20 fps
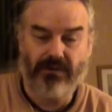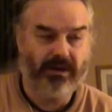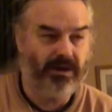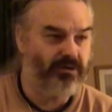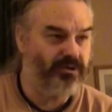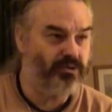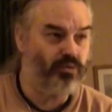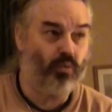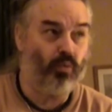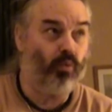They're
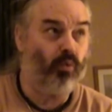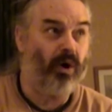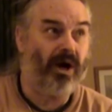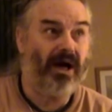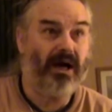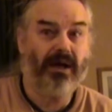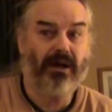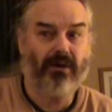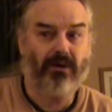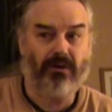just
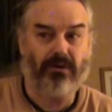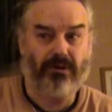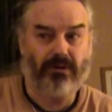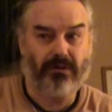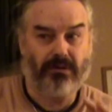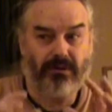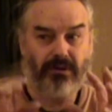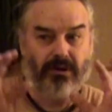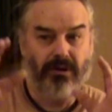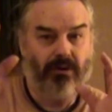
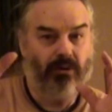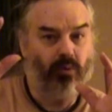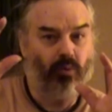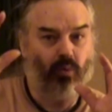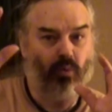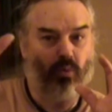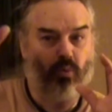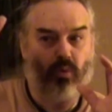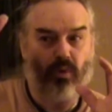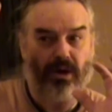wild,
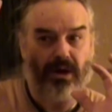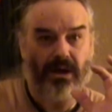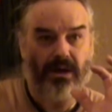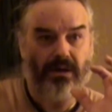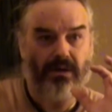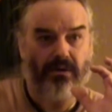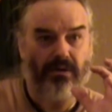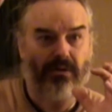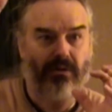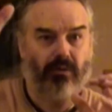
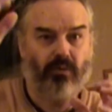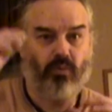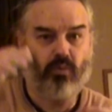wild.